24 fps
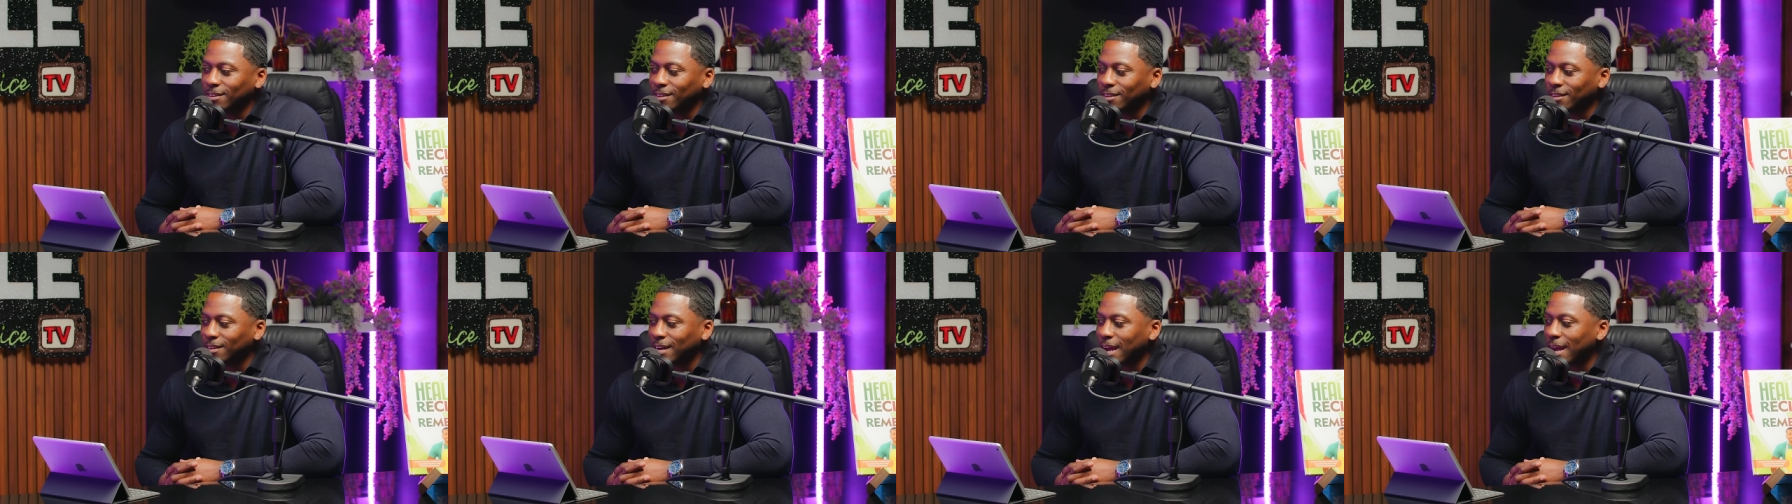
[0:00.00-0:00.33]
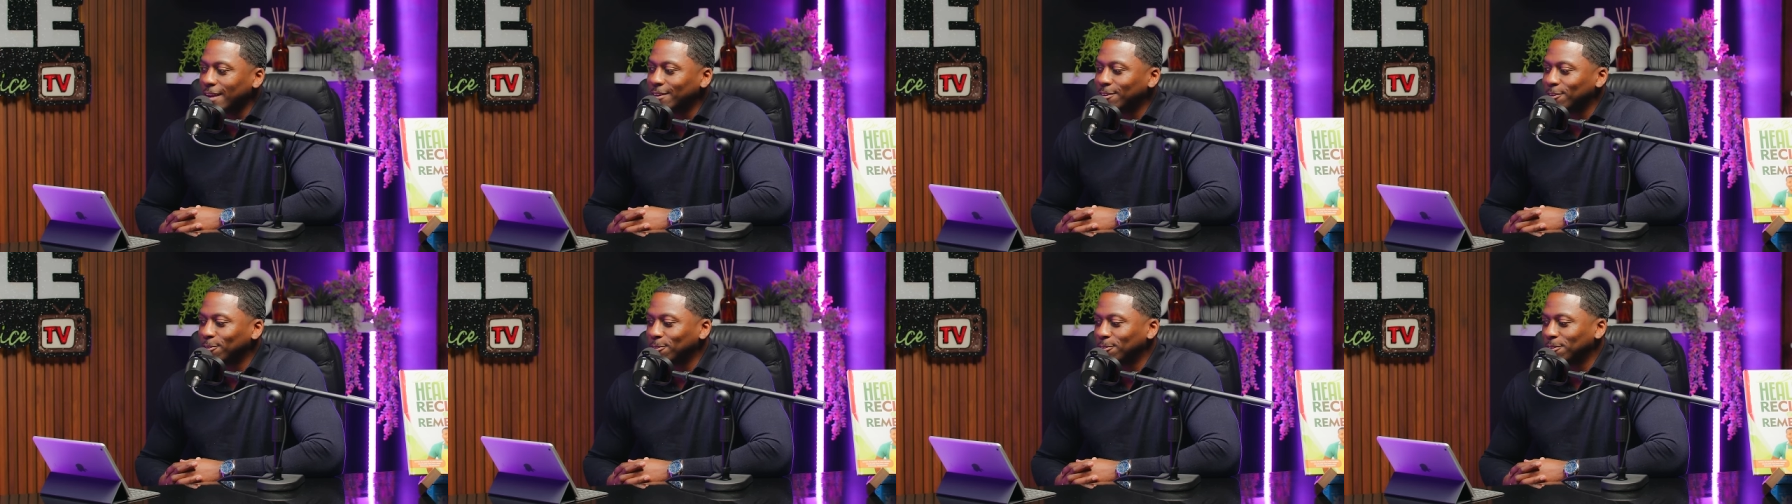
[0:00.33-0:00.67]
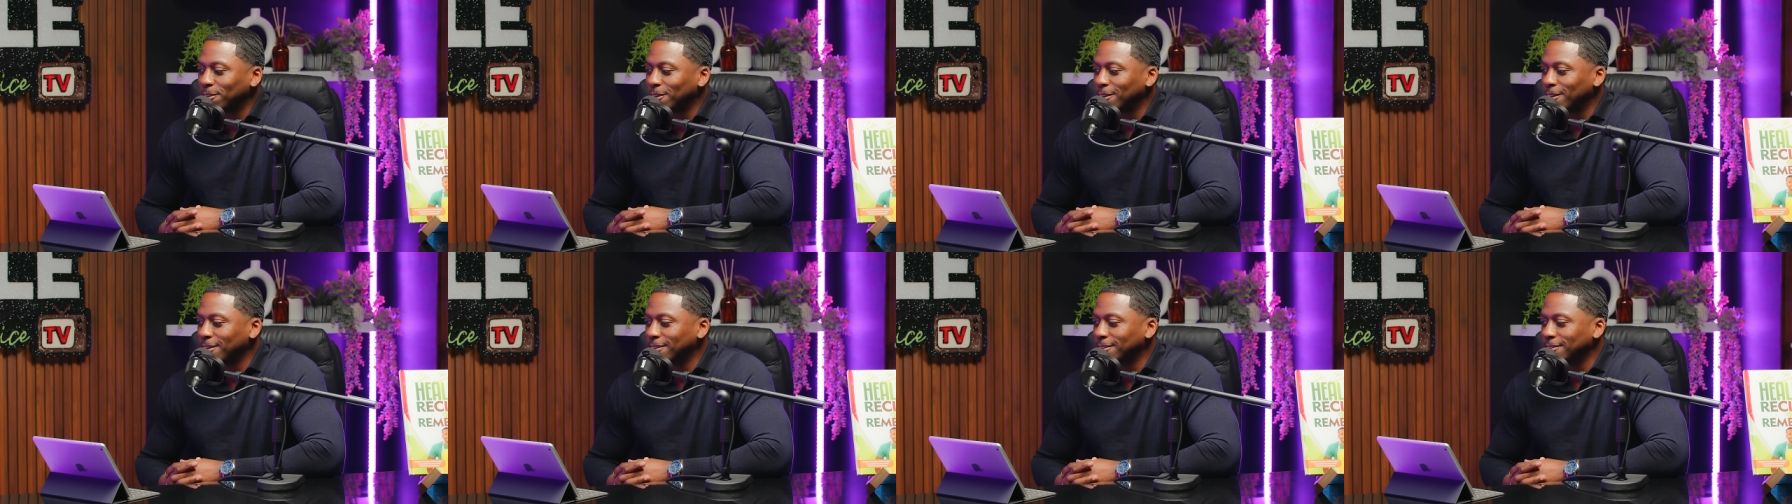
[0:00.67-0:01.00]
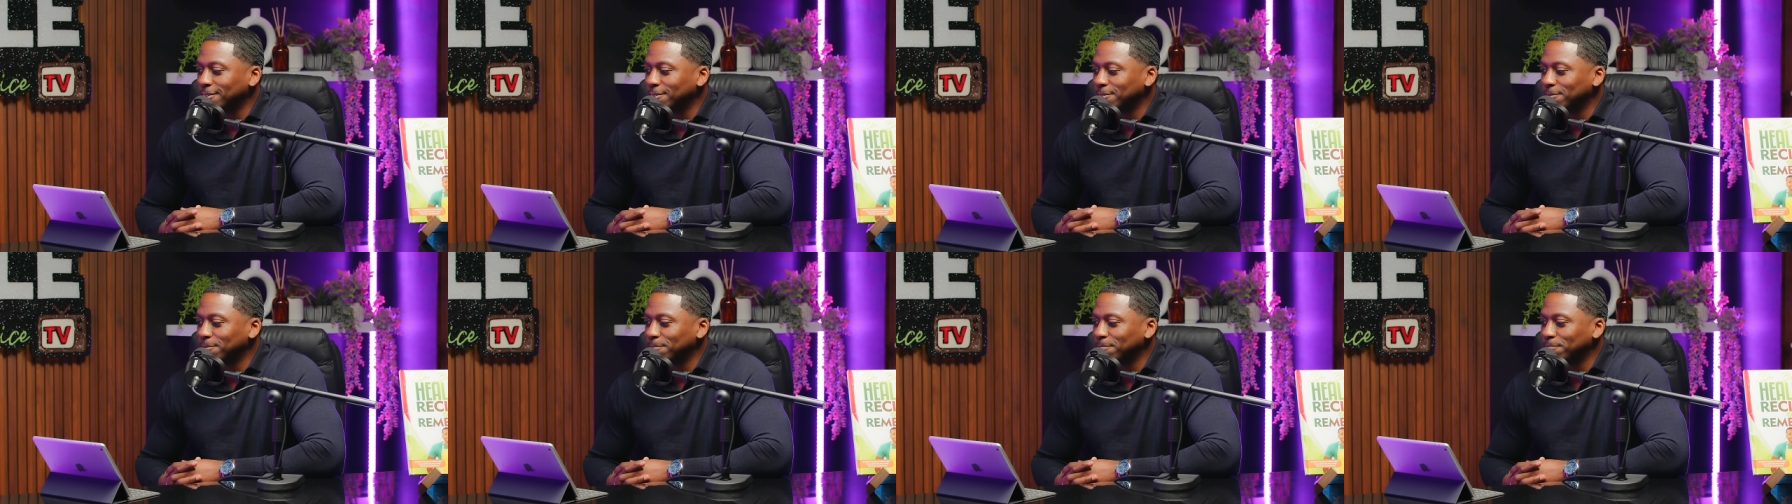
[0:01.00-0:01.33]
And I know that
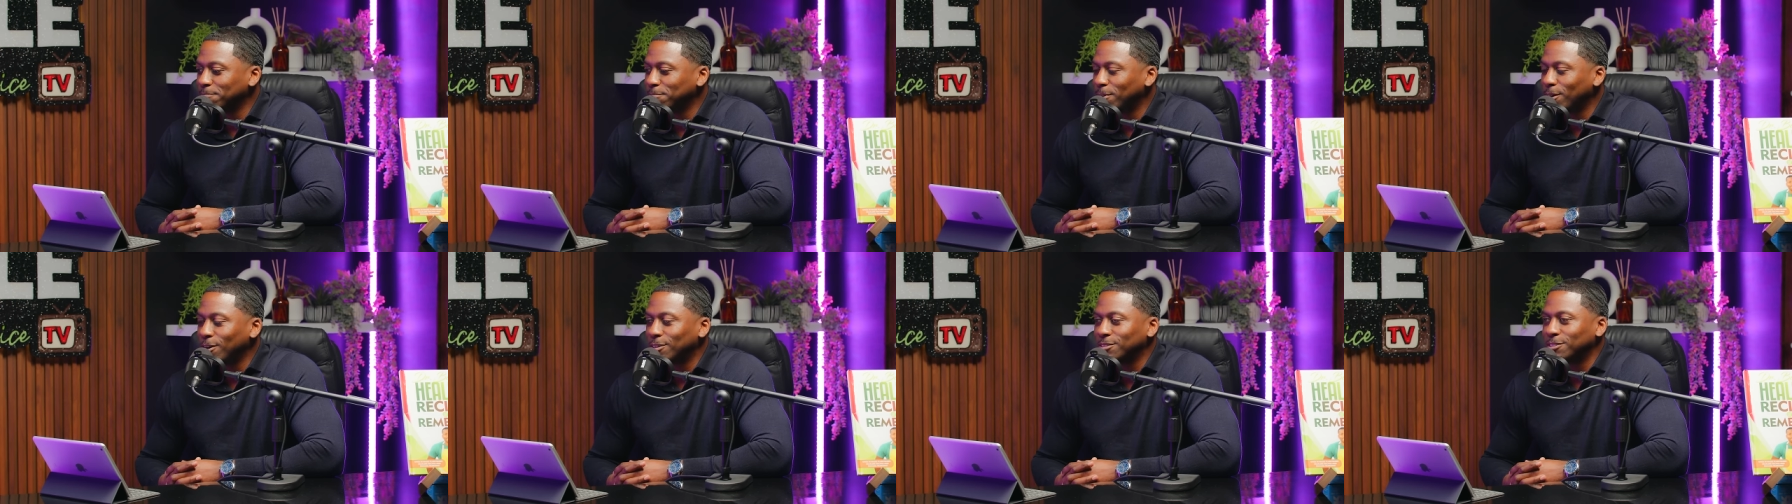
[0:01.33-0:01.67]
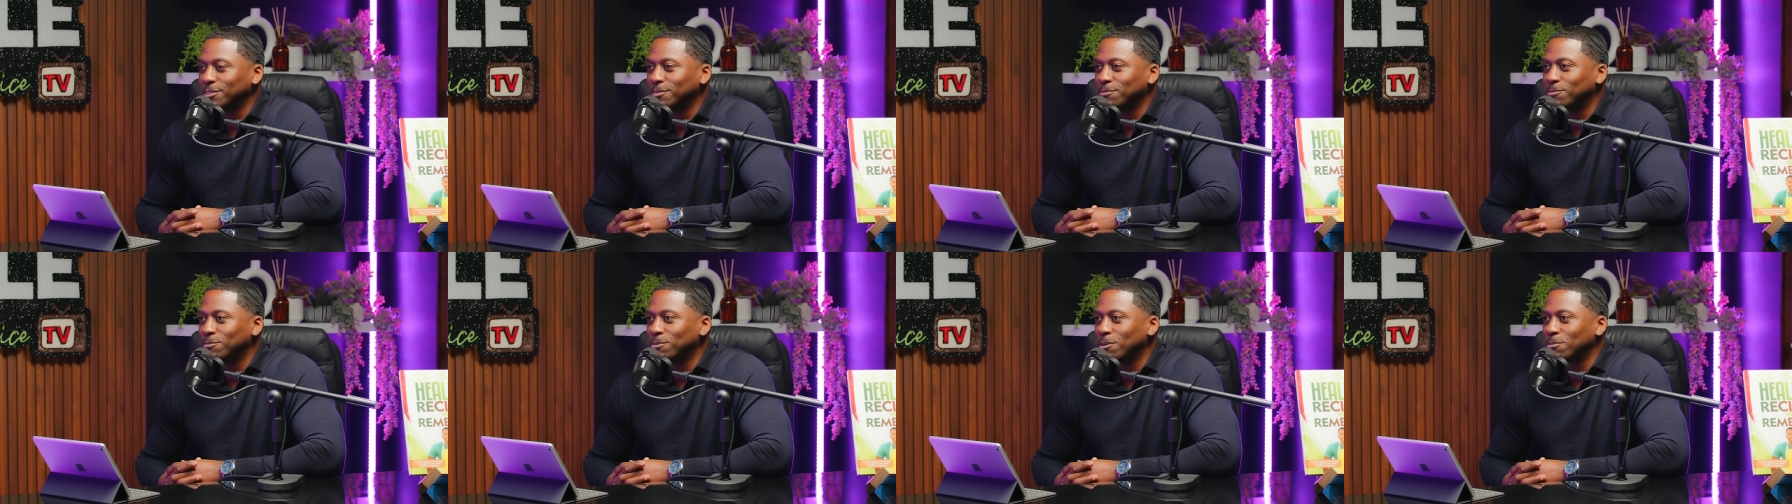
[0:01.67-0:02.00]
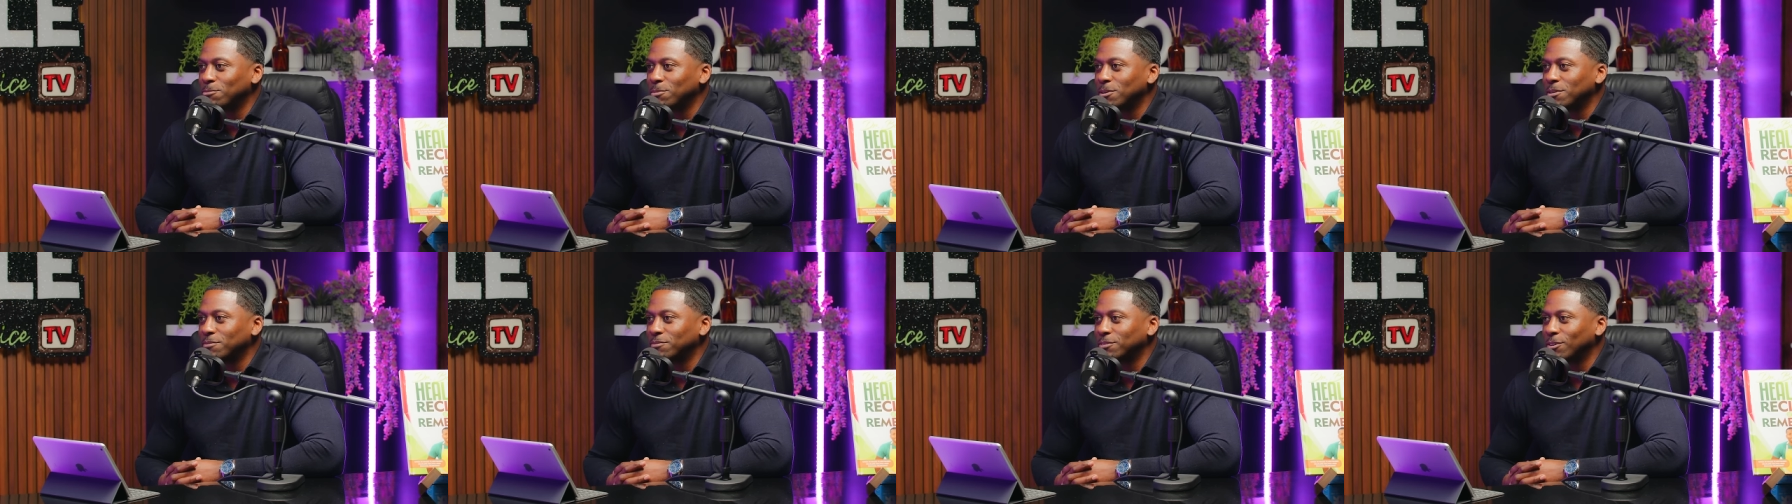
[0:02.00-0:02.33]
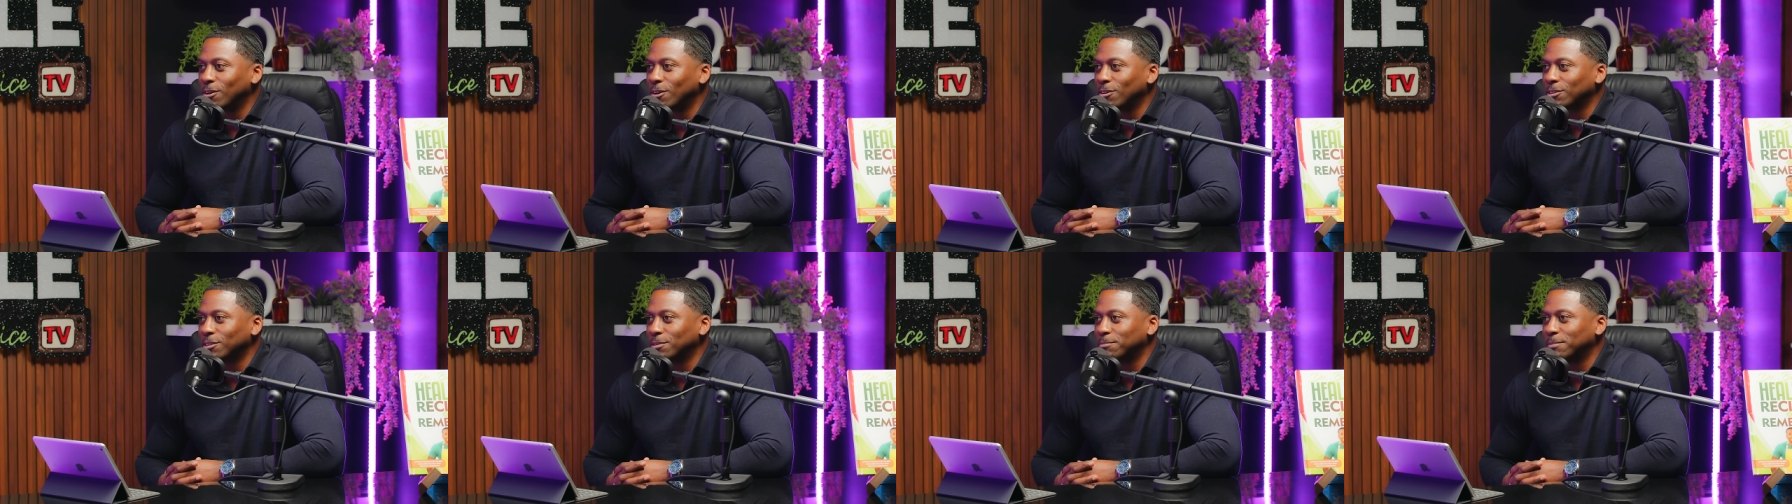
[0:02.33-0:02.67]
parts of what we've
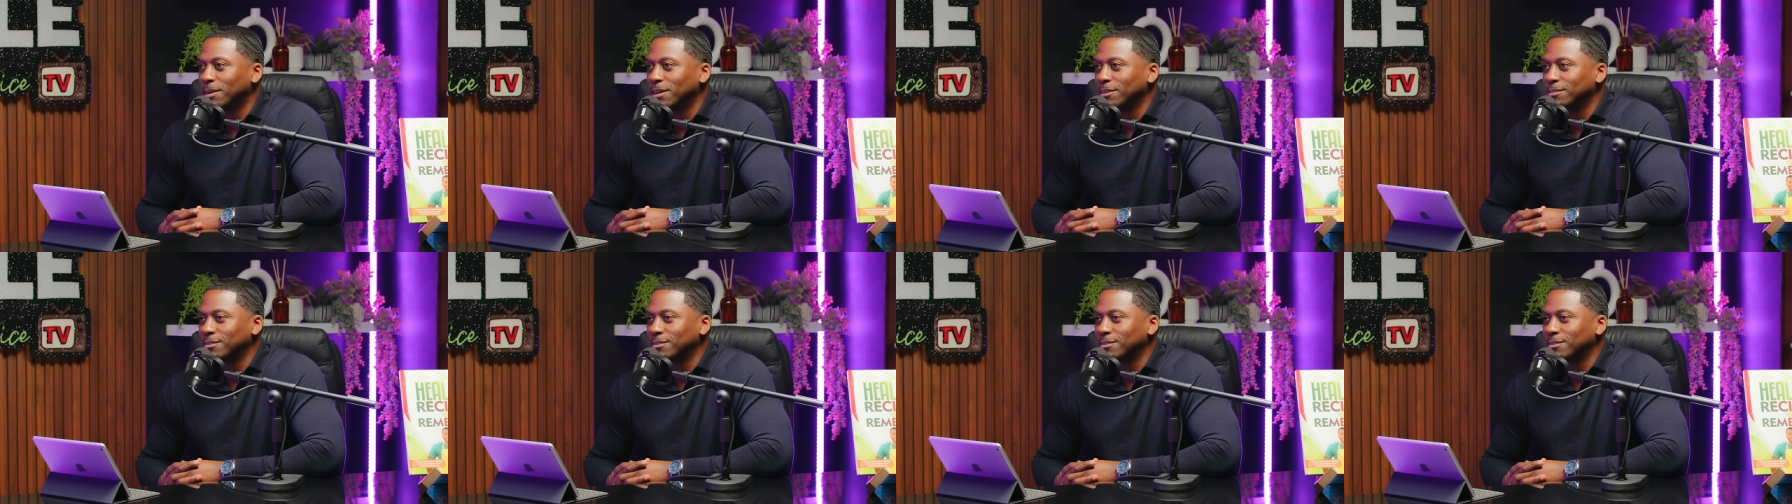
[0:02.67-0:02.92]
talked about